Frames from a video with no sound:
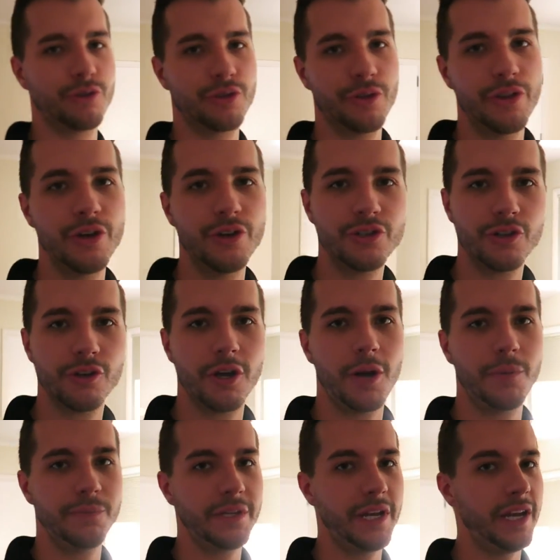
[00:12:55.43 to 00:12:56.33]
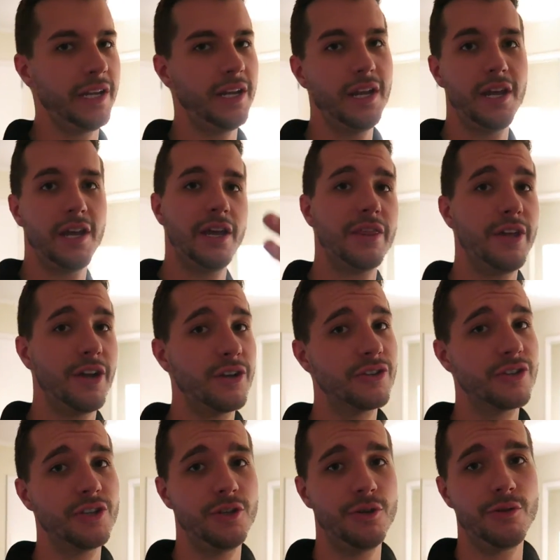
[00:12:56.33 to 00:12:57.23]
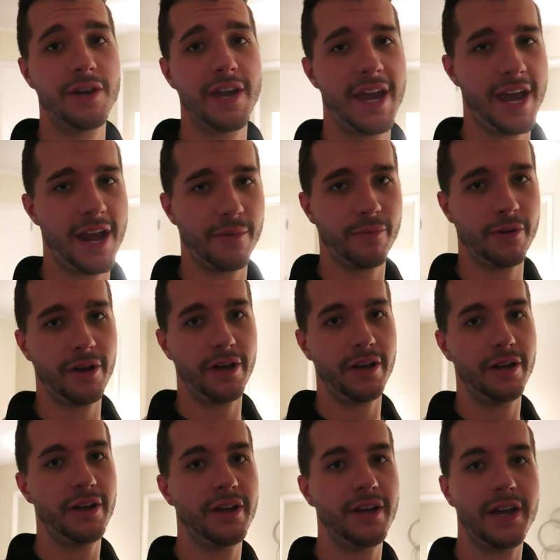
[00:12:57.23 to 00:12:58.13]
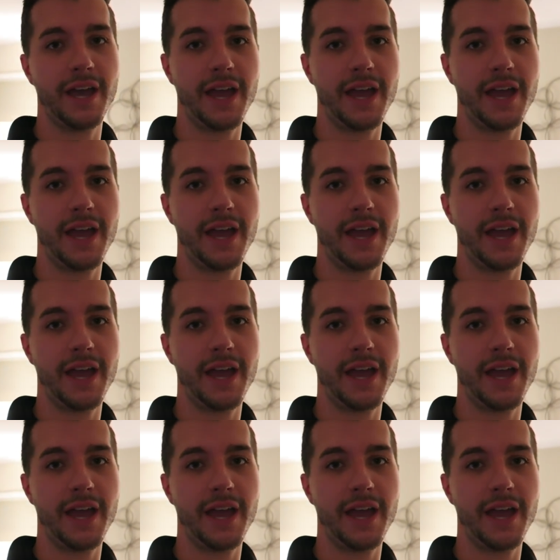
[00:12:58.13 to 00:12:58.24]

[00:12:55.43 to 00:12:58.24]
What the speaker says: So there's your update, there's the new camera,